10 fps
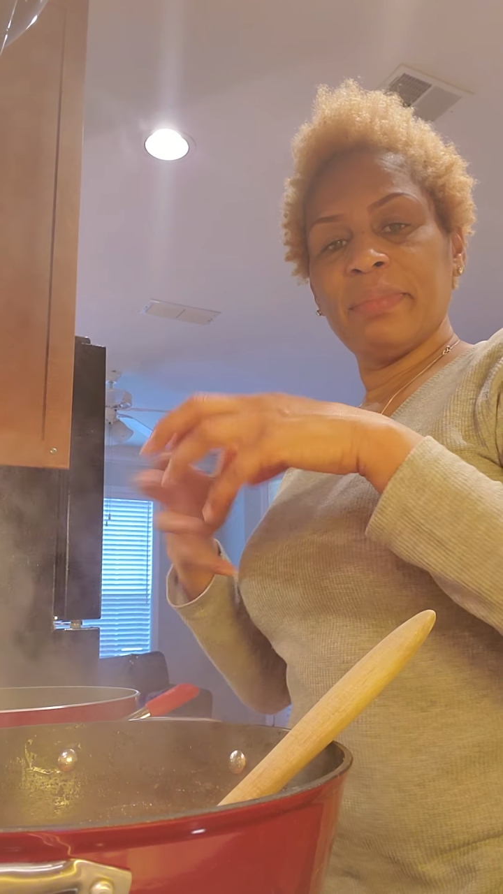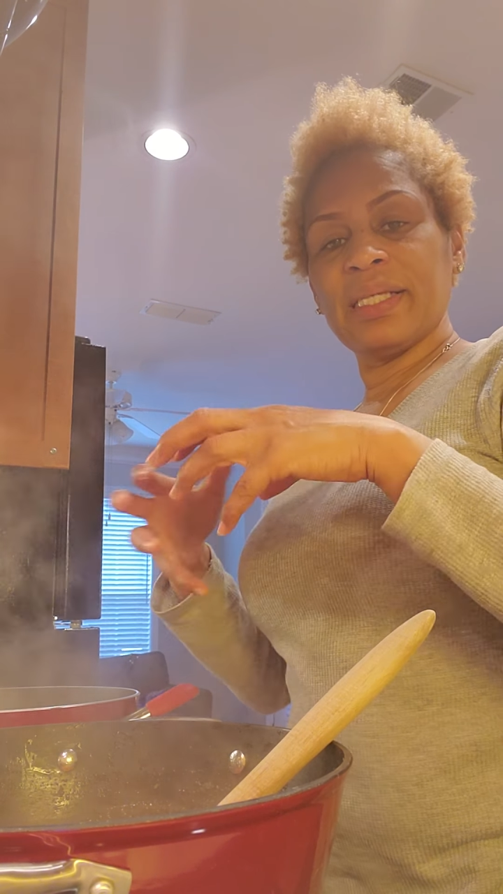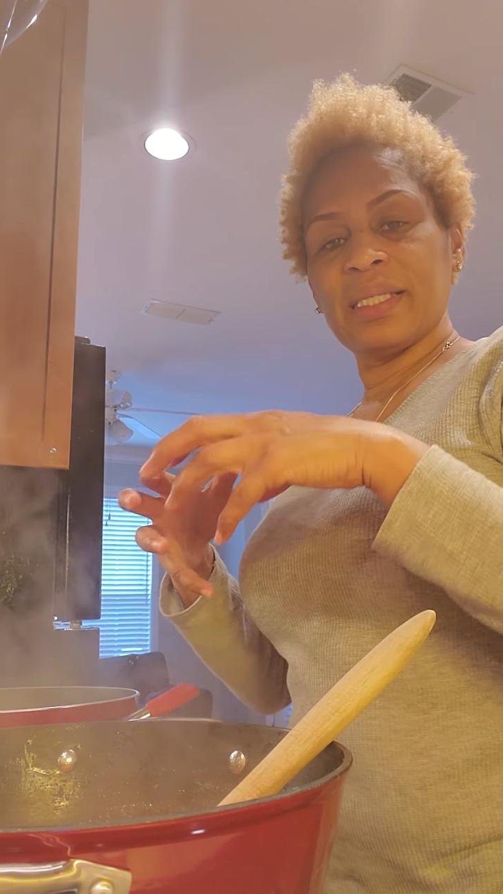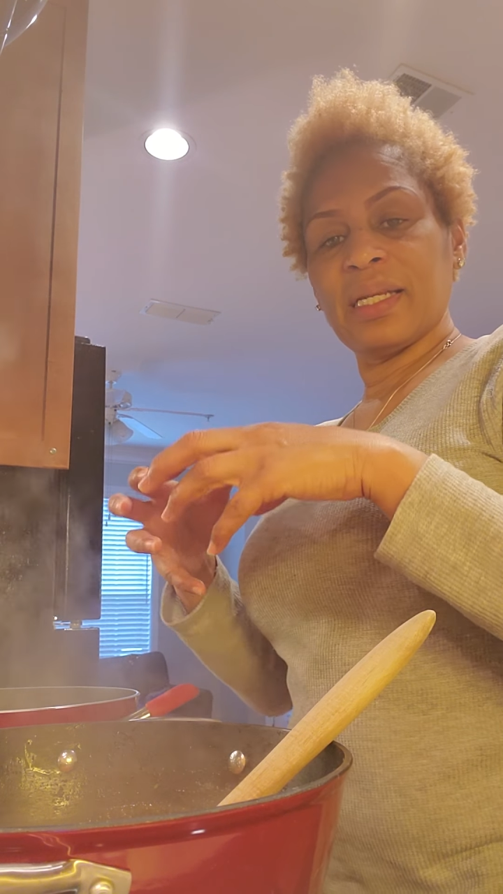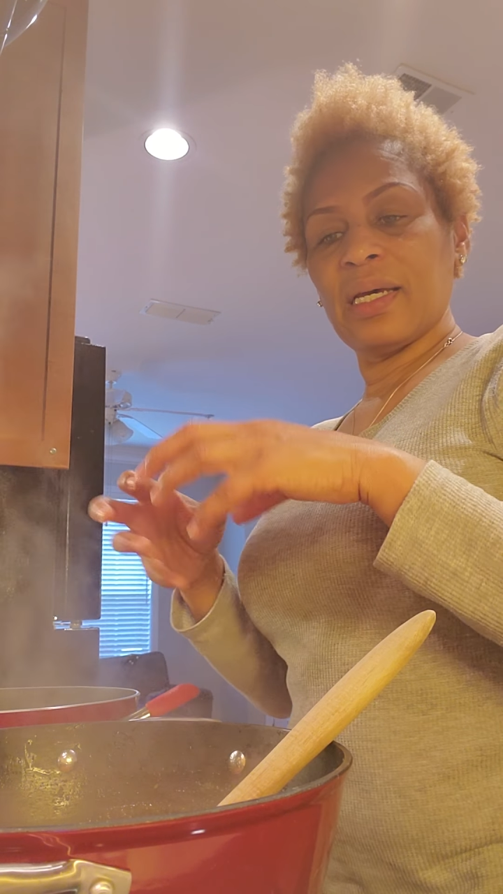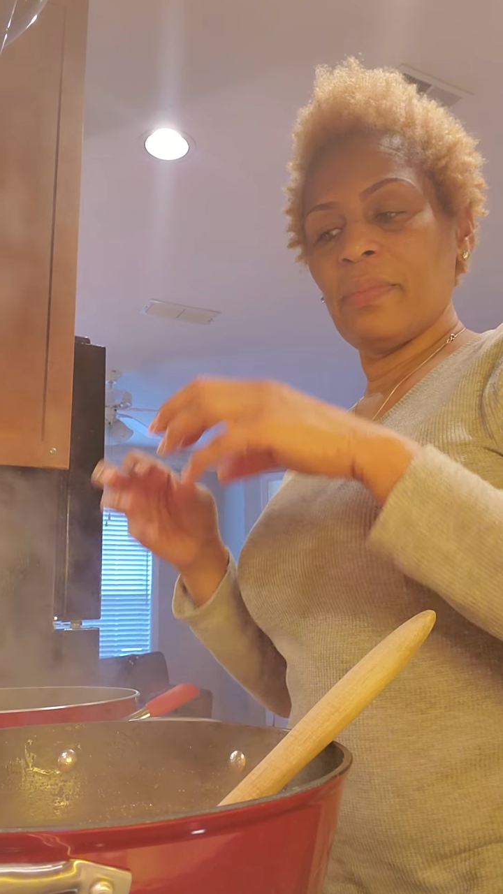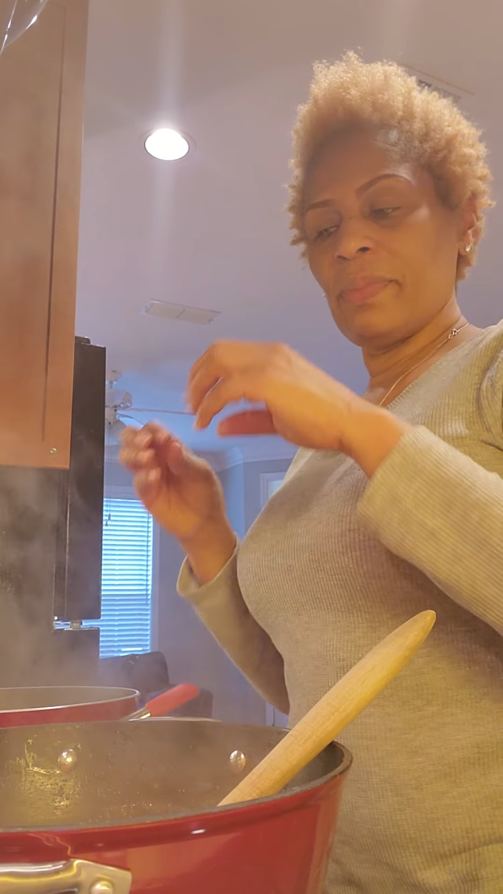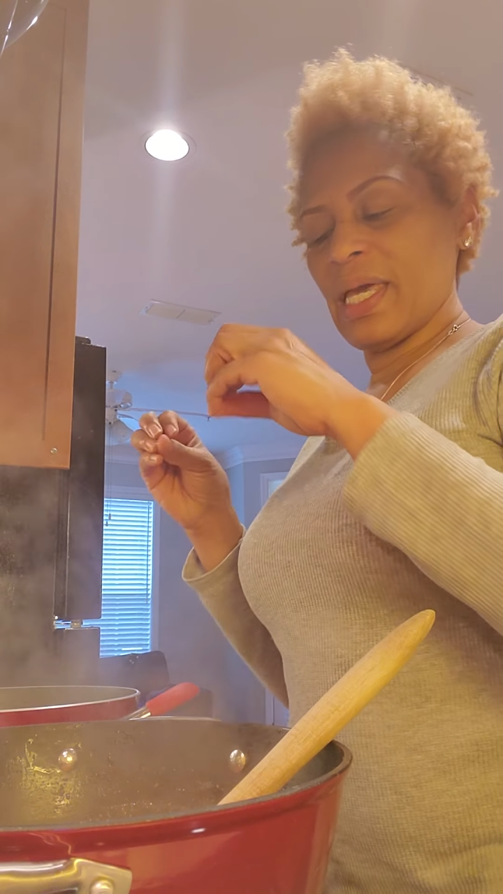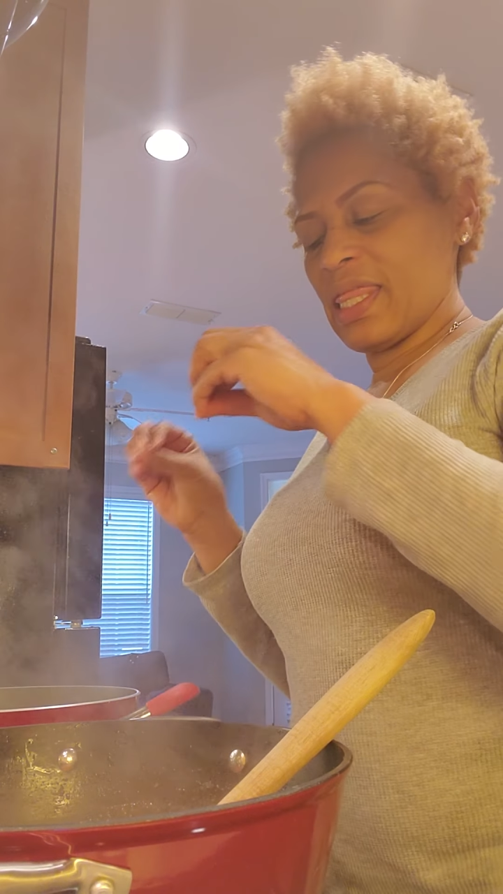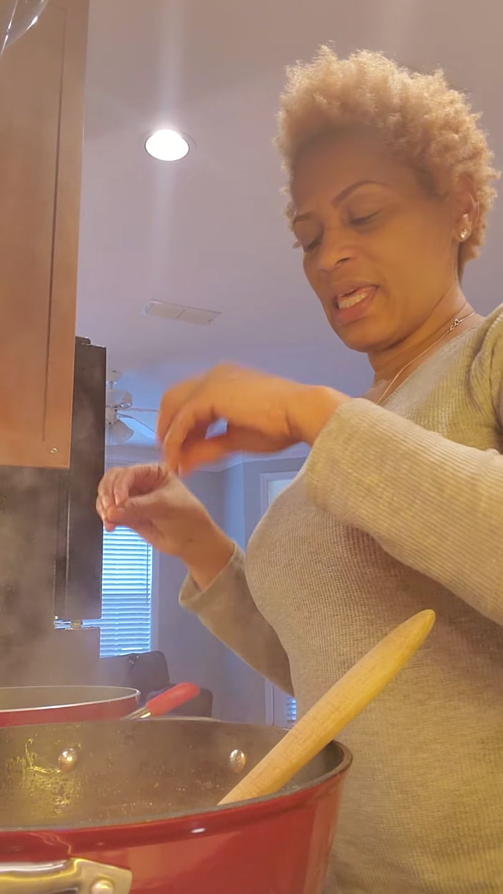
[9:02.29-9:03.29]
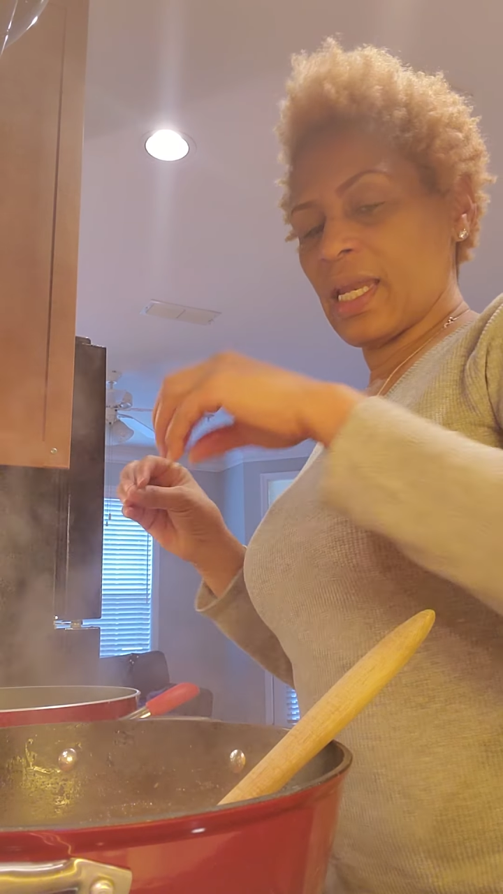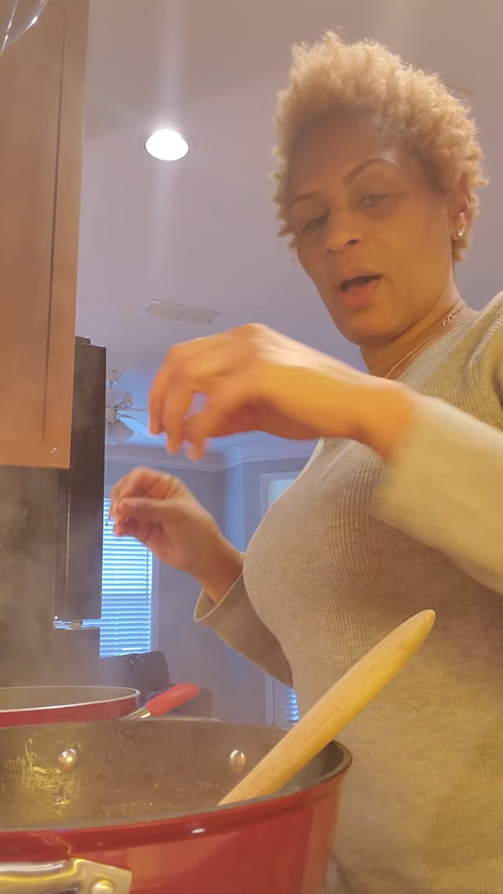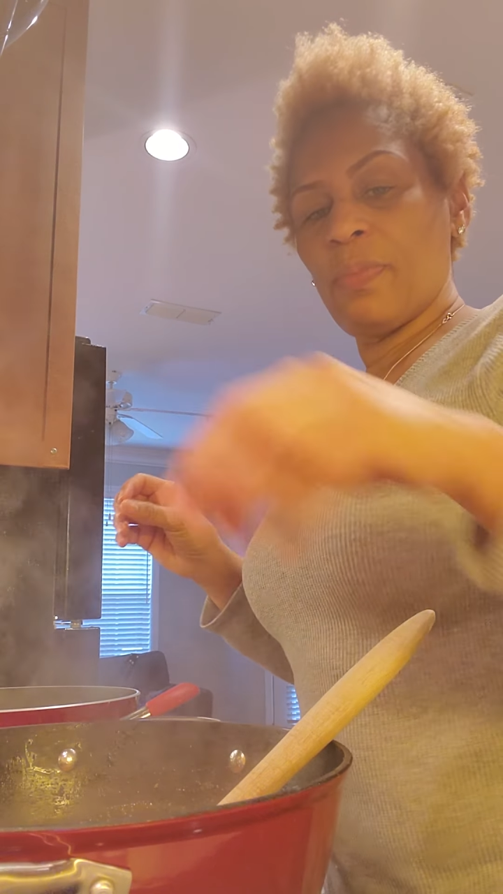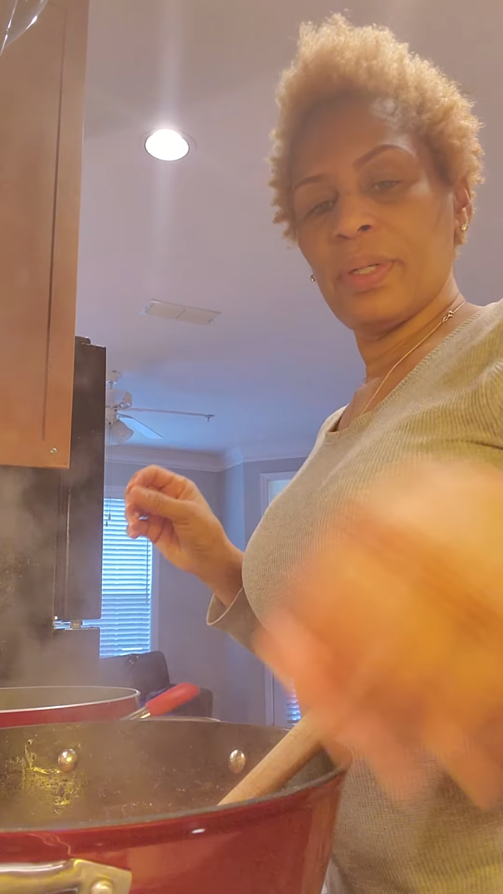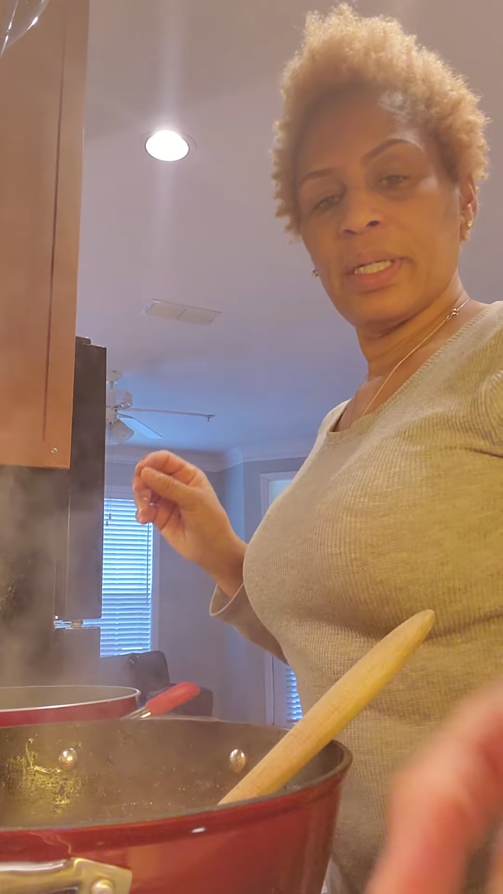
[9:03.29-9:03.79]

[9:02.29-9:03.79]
mix it up, and then I'll put